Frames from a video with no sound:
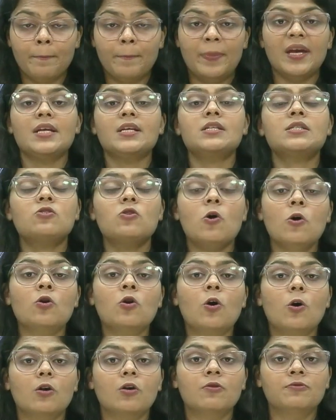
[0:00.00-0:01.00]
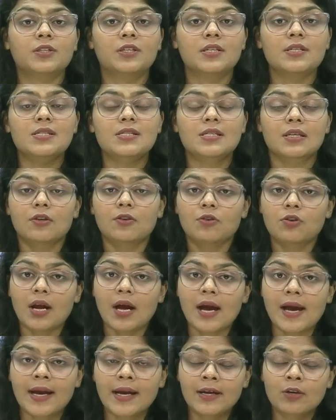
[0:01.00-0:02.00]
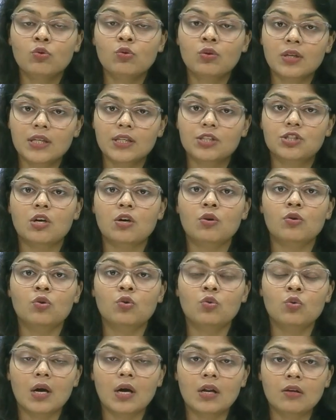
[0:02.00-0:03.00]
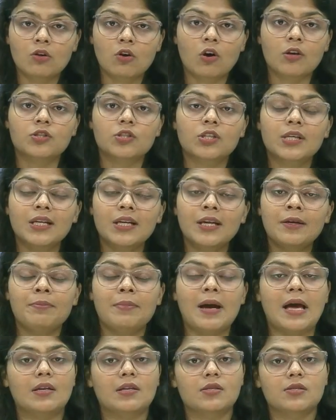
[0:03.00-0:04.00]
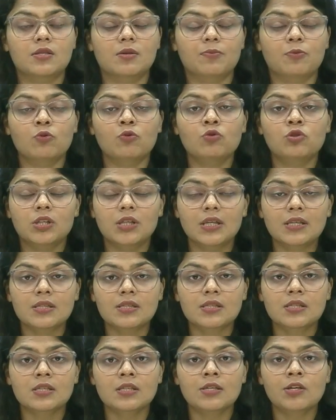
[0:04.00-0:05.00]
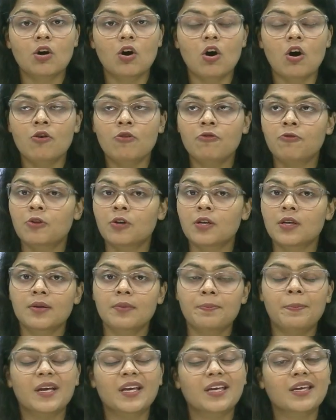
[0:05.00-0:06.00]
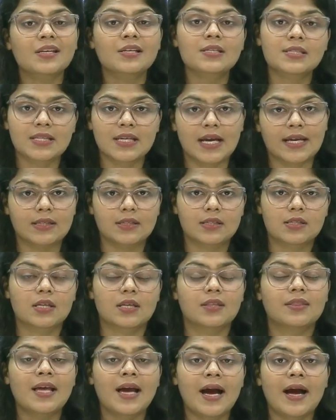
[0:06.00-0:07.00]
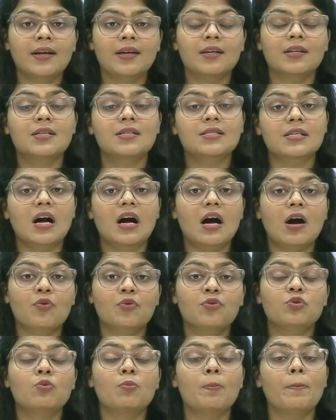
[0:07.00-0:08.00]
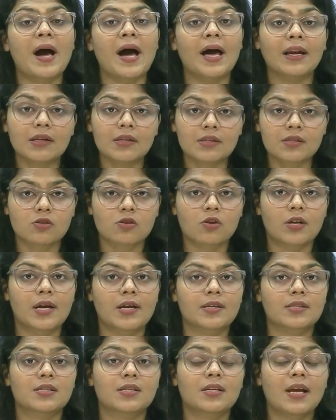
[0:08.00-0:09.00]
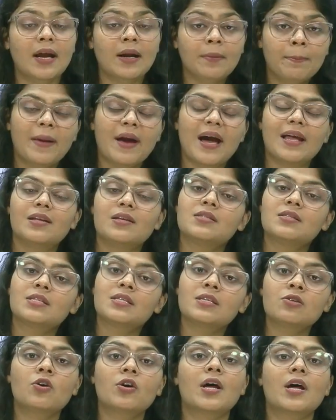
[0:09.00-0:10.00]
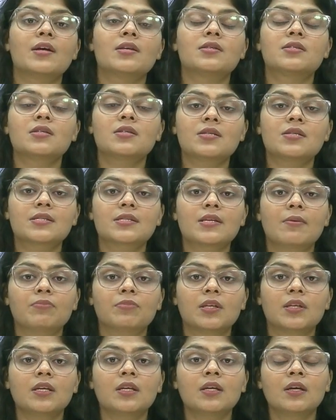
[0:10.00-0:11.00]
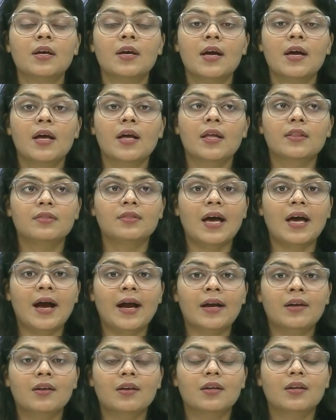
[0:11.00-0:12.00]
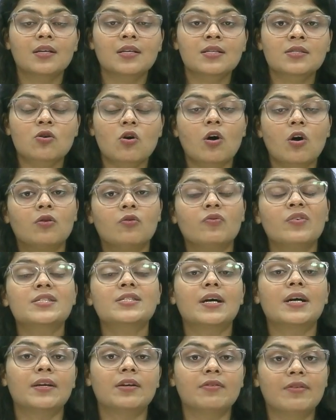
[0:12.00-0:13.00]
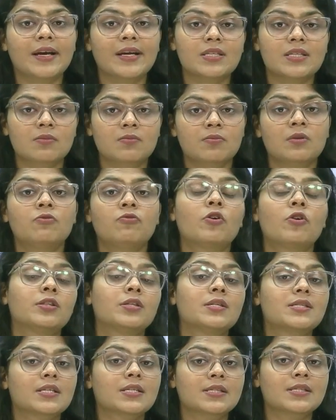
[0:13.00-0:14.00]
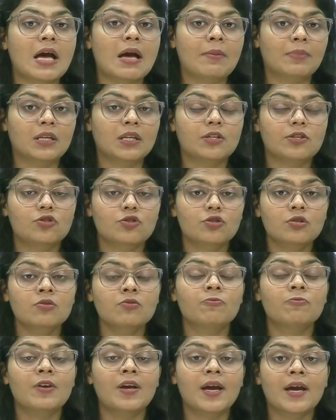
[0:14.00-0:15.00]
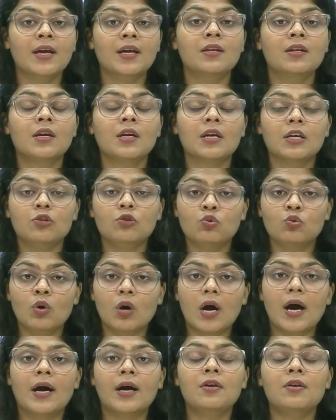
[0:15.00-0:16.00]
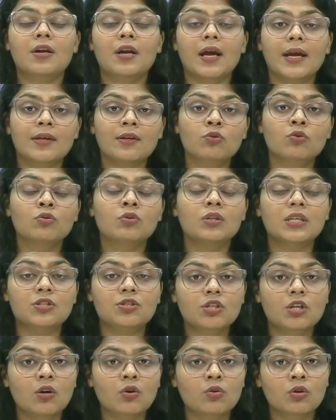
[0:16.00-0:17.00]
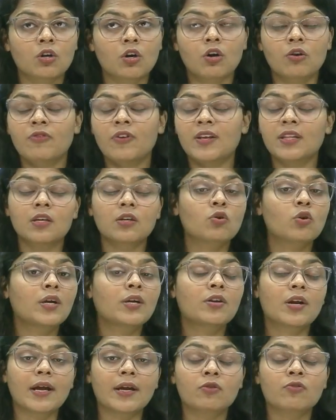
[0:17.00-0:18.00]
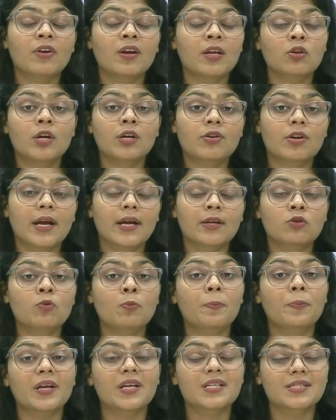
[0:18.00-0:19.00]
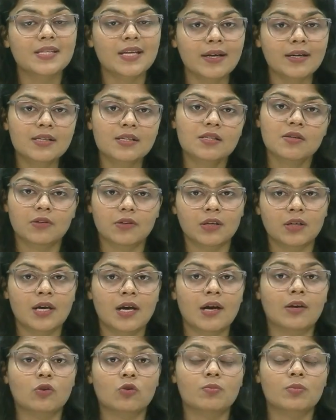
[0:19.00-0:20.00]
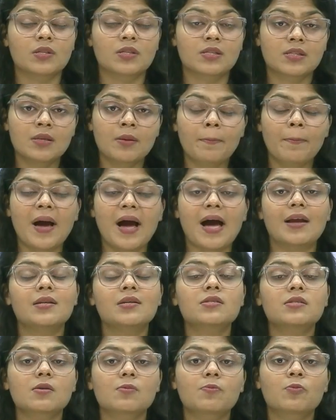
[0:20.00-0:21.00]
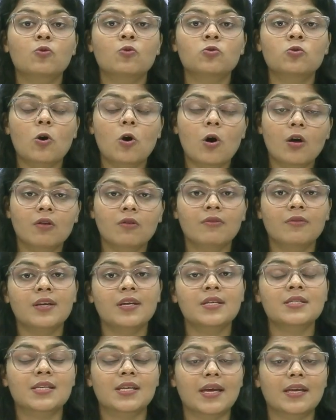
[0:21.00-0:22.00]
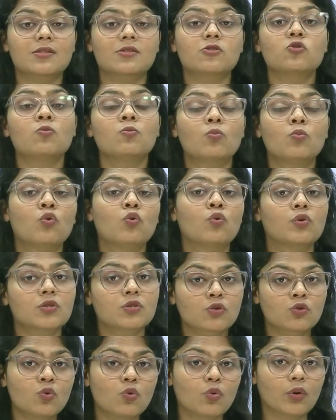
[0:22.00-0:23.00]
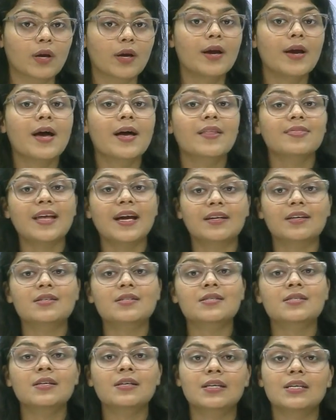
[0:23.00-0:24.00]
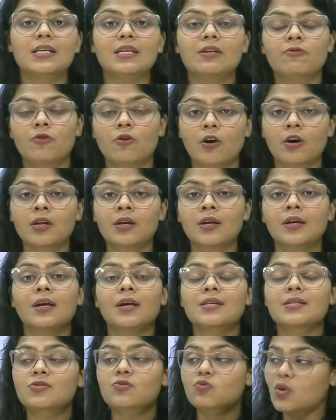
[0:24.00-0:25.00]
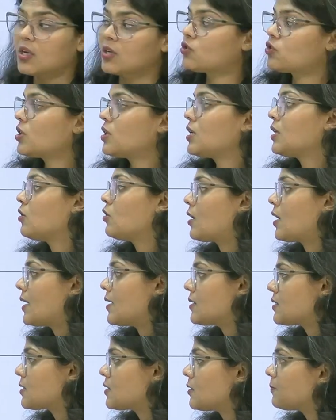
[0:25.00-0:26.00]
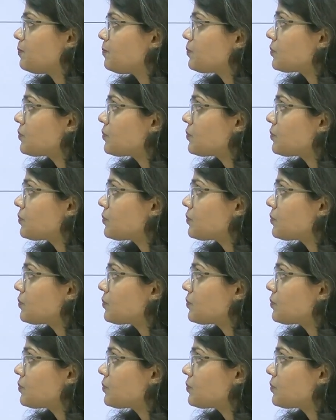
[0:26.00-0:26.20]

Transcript: Based on all of this, try to reach out to a logical and balanced approach instead of picking sides. That is how you balance your answer. And balancing your answer is something that is always advisable for this examination, where you are trying to reach out, or where you are trying to present certain arguments. The balanced approach always gets you more score. That is the key for structuring your answer.